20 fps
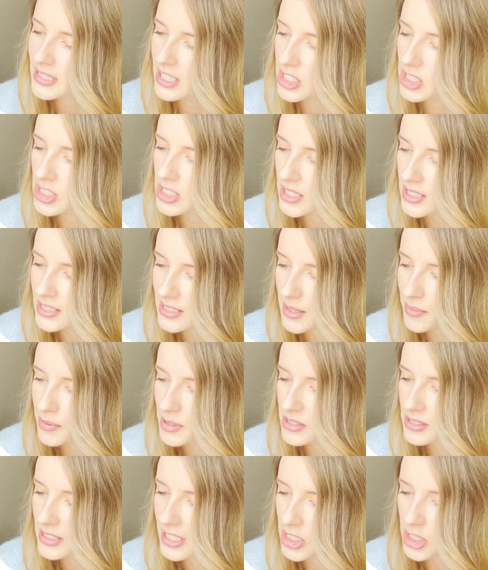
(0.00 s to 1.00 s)
slash startup
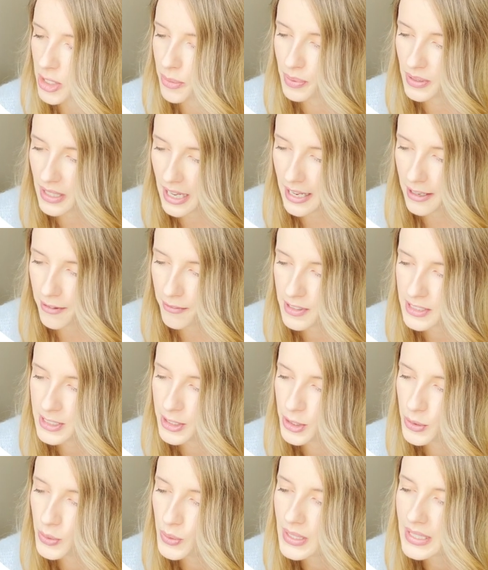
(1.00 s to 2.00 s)
slash apply, where
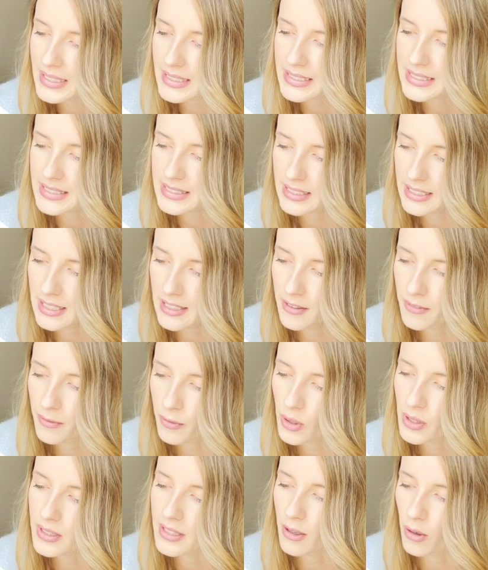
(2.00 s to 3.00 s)
you can see
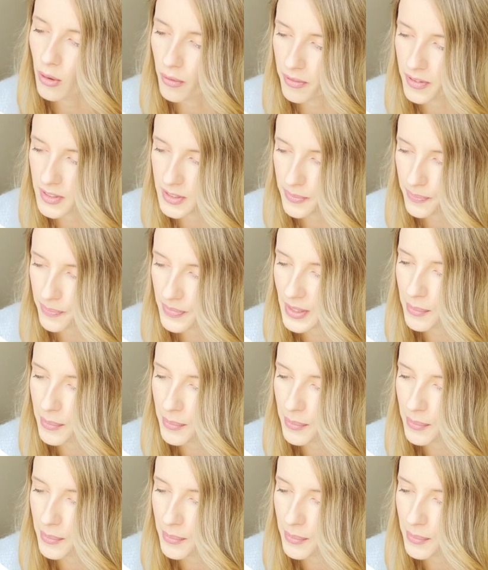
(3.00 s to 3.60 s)
what they offer.